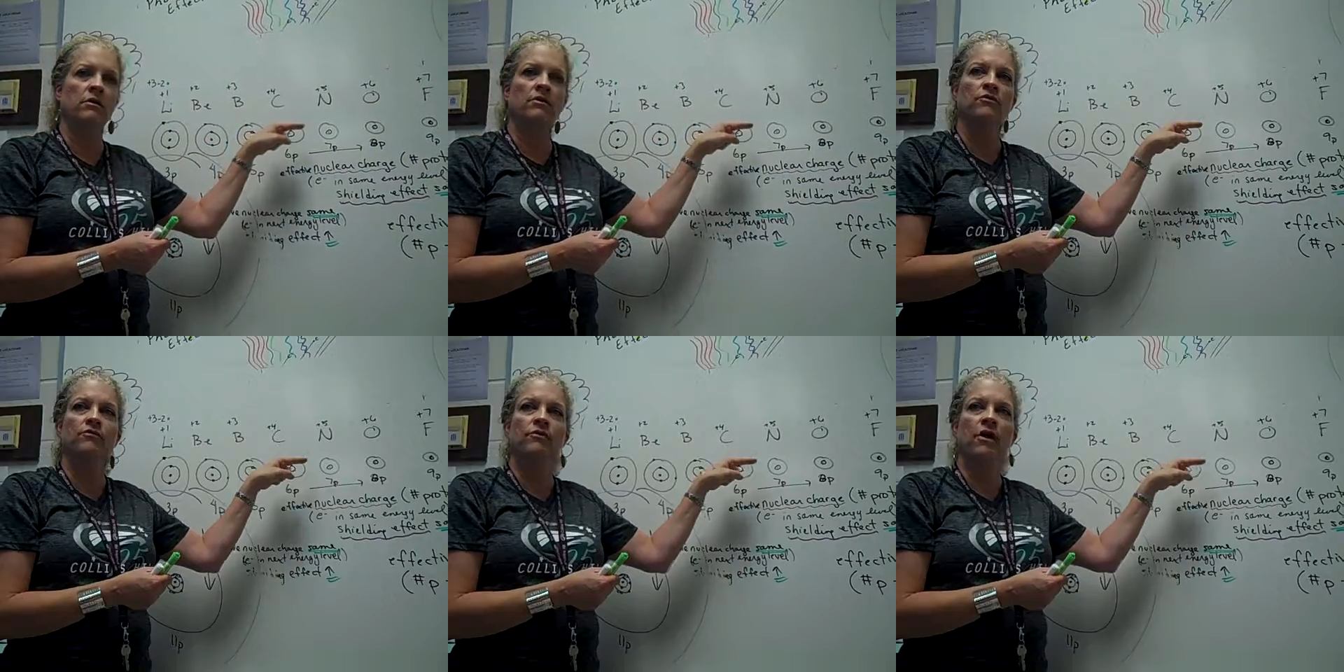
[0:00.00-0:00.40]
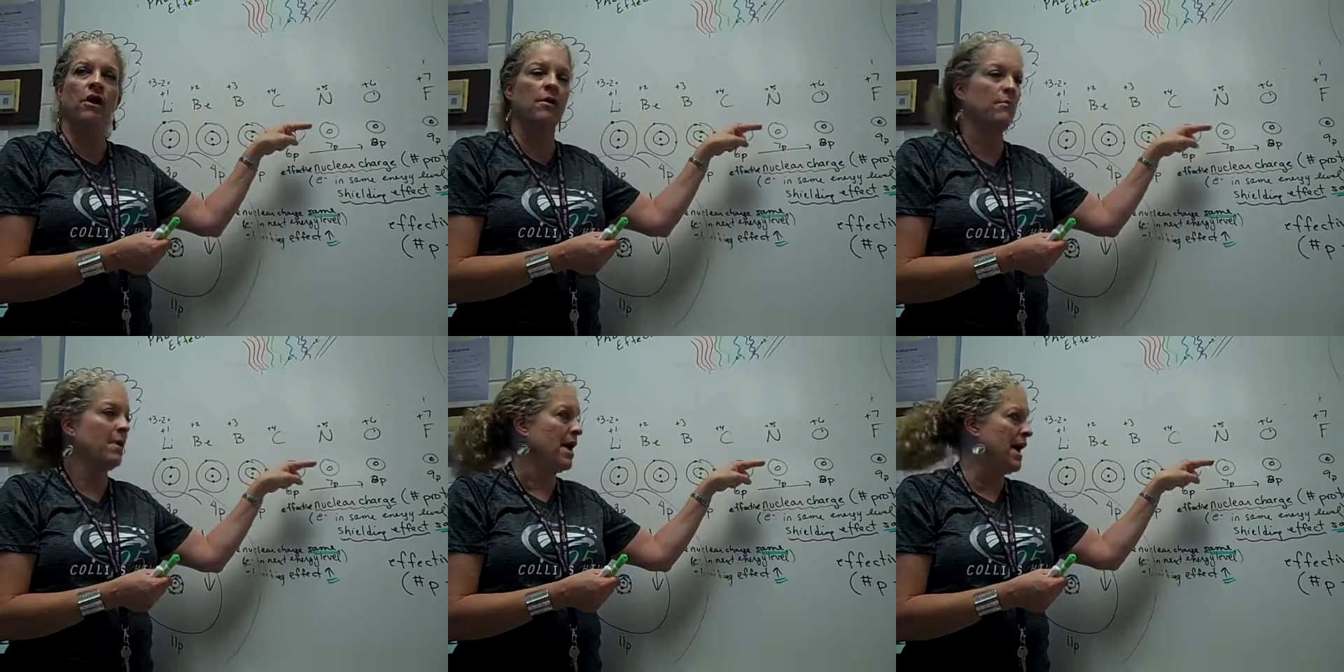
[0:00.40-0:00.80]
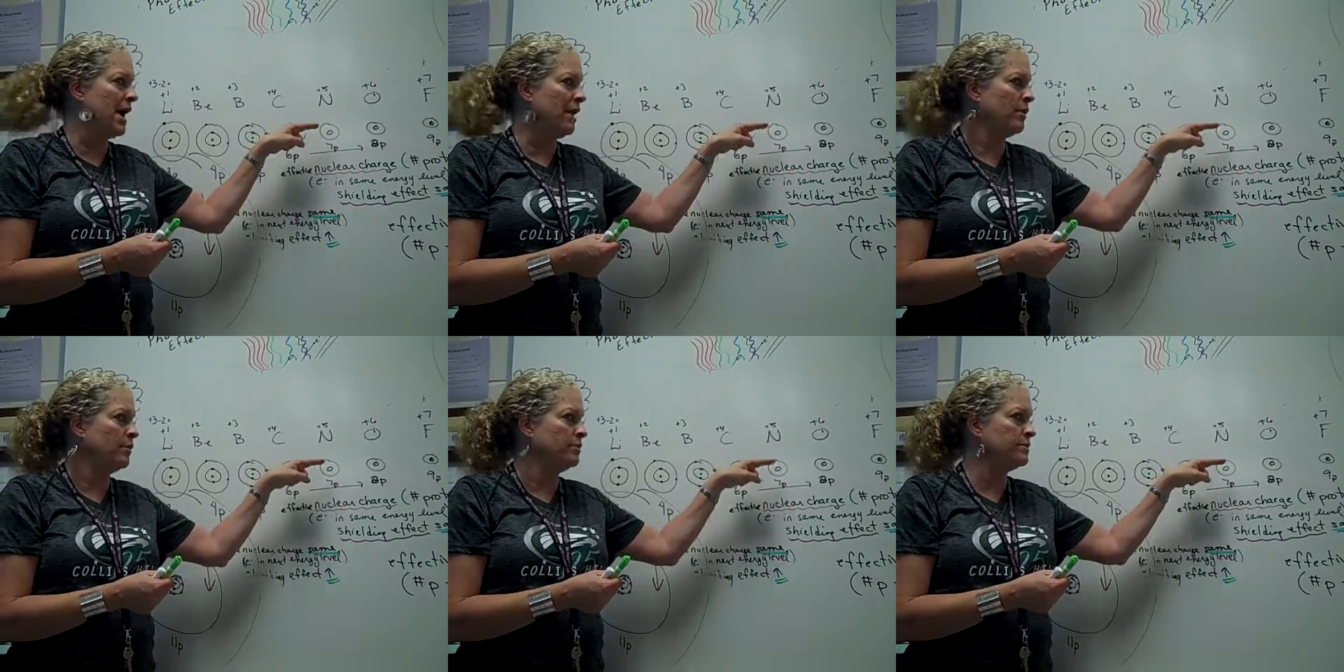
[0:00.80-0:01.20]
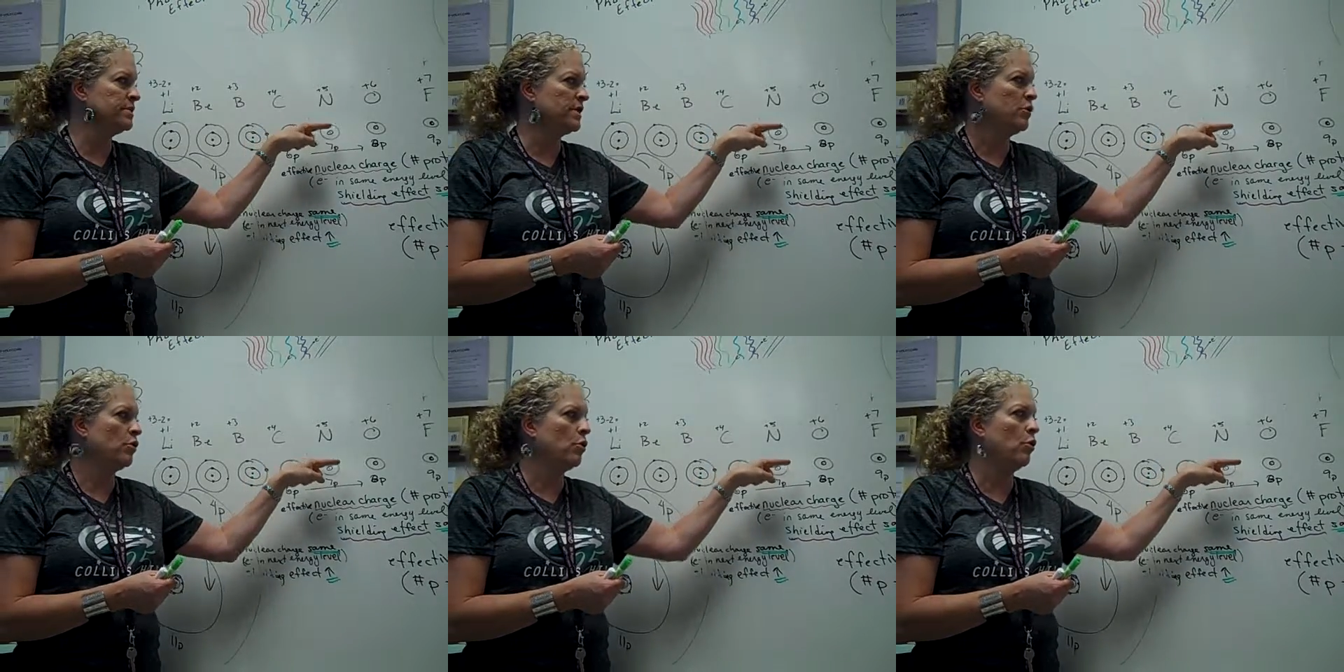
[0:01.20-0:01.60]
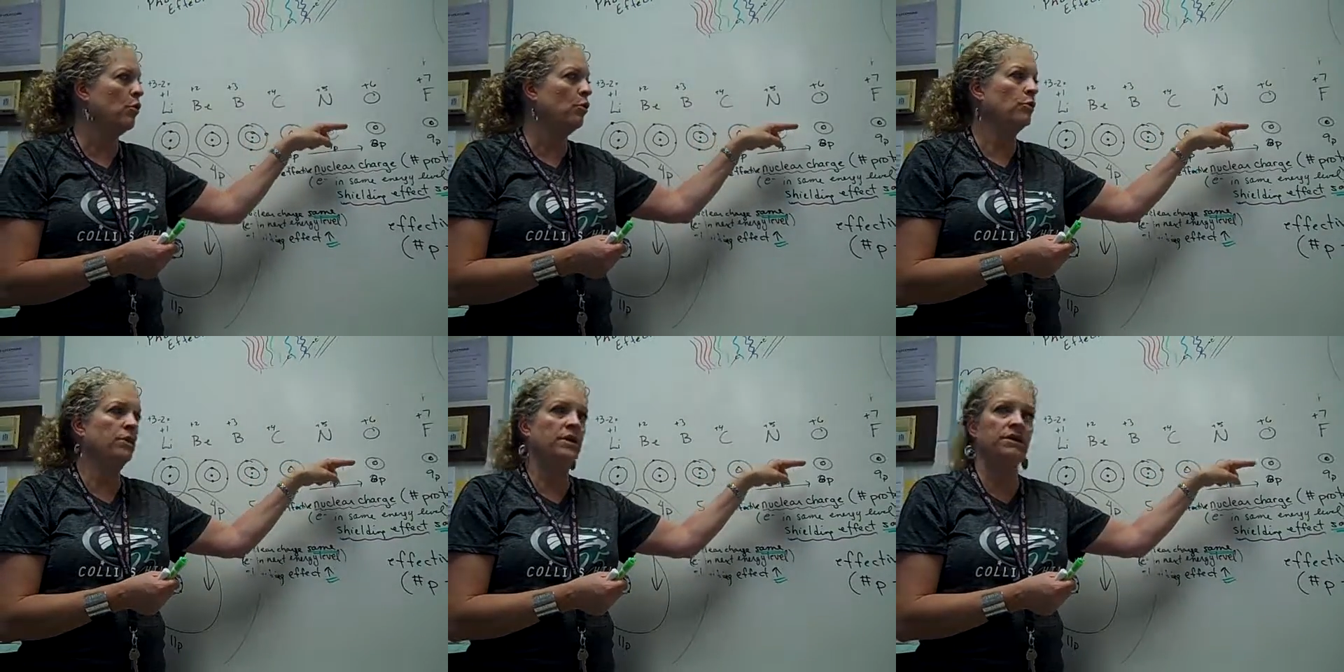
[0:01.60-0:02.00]
from atoms that are
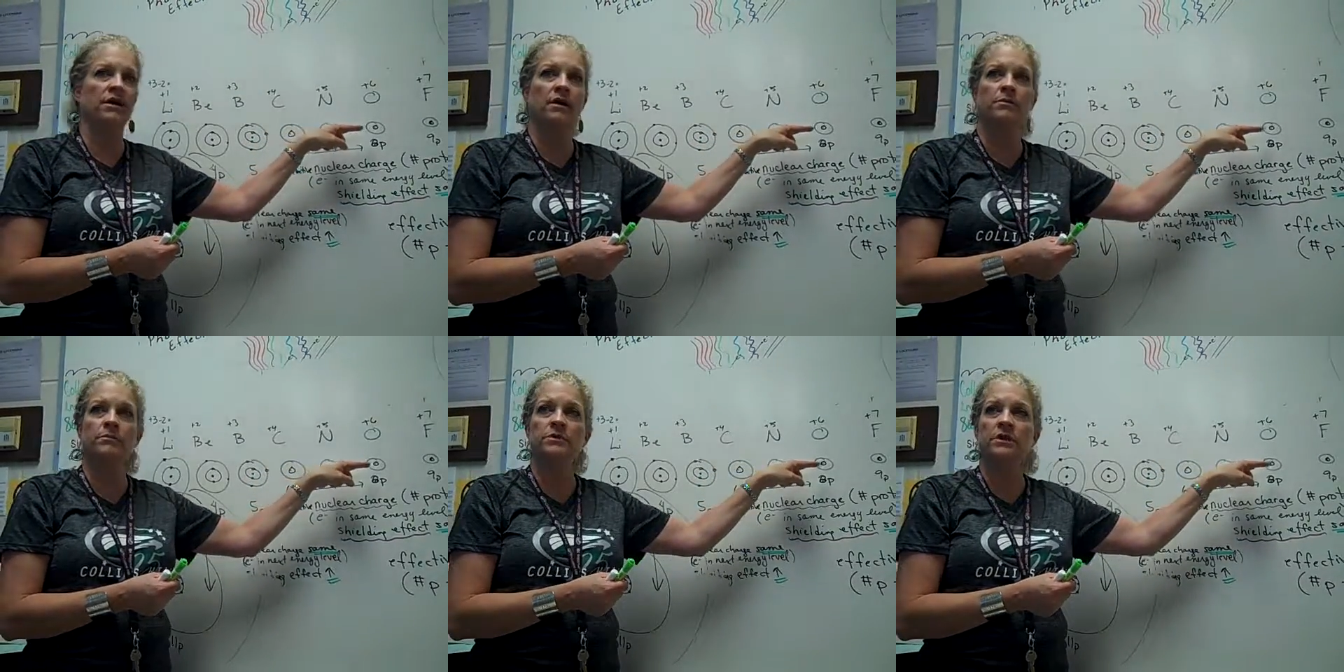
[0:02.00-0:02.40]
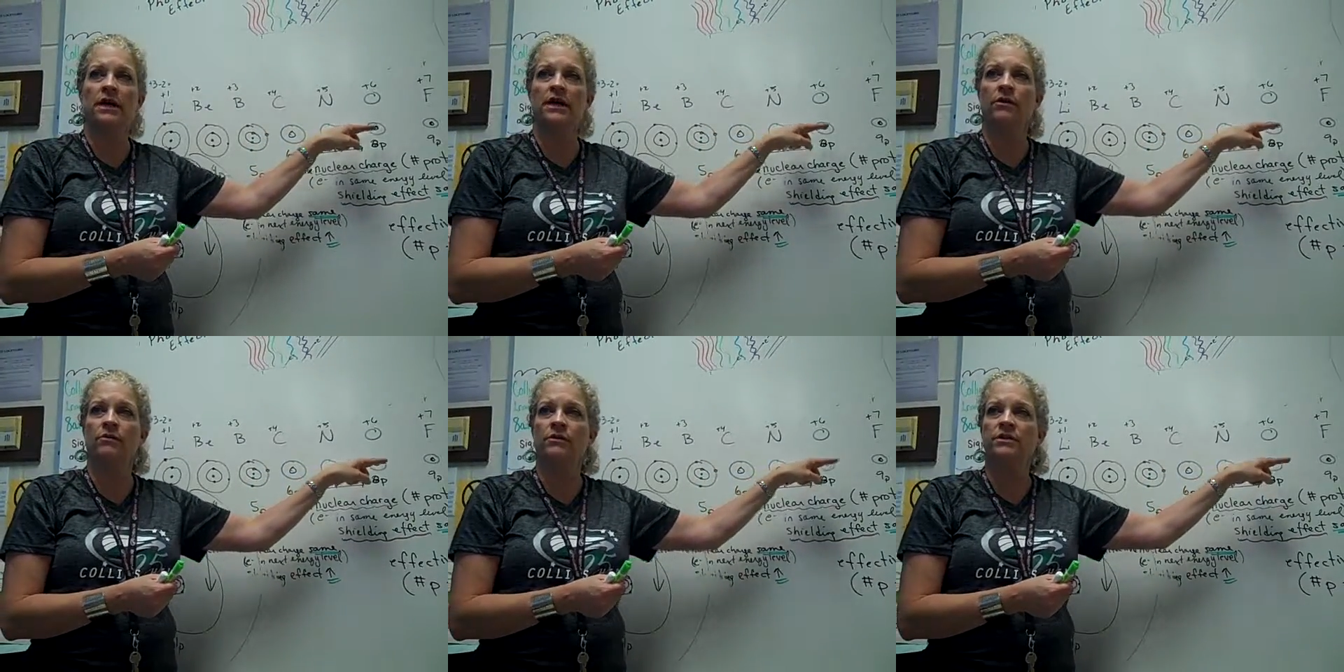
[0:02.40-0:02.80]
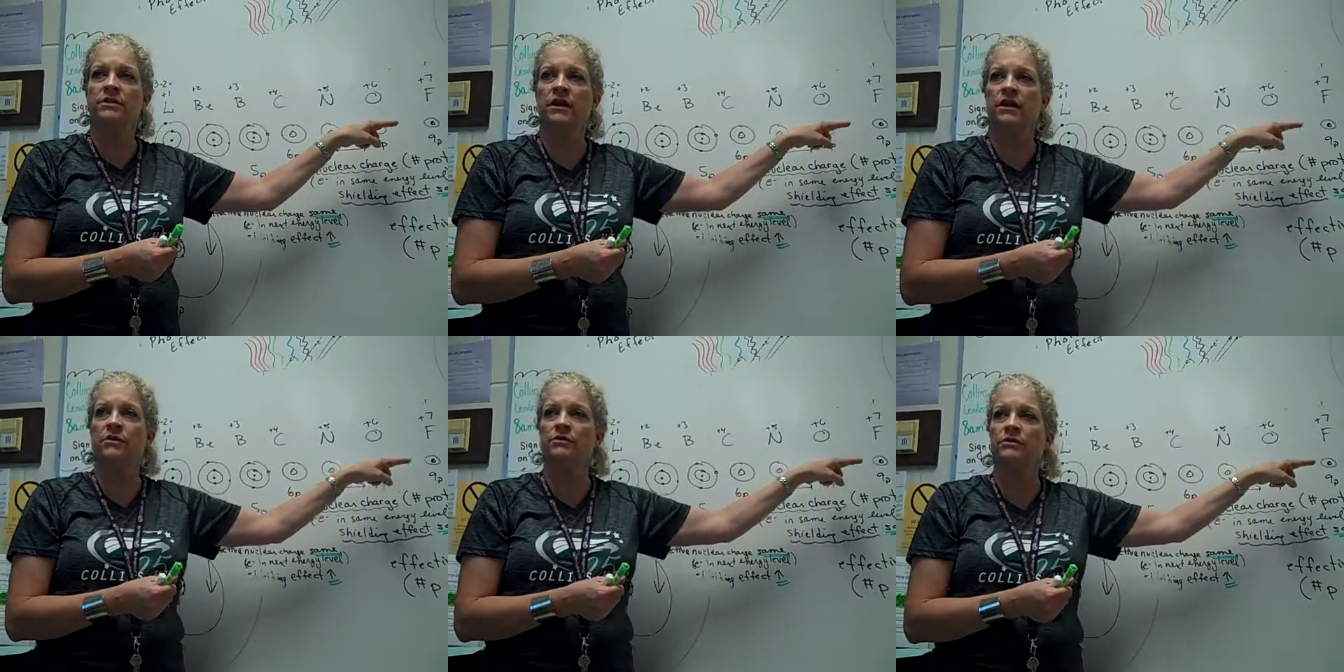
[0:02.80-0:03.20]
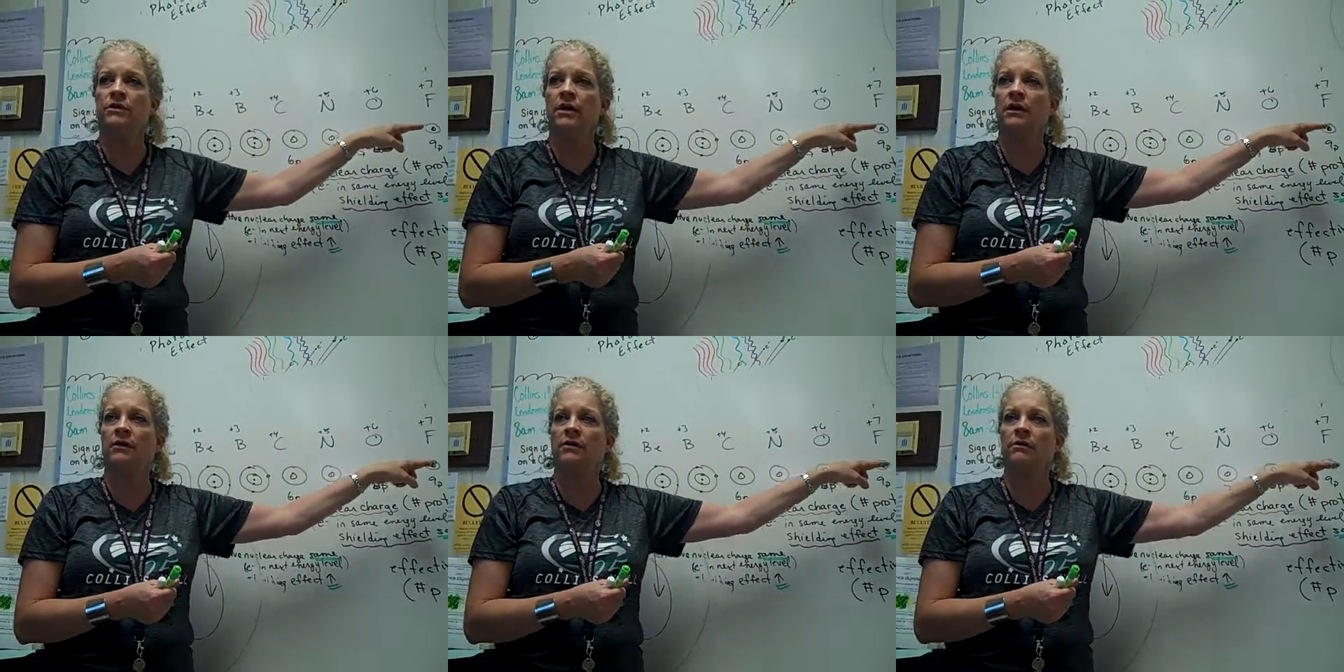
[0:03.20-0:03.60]
holding them tighter and tighter and tighter?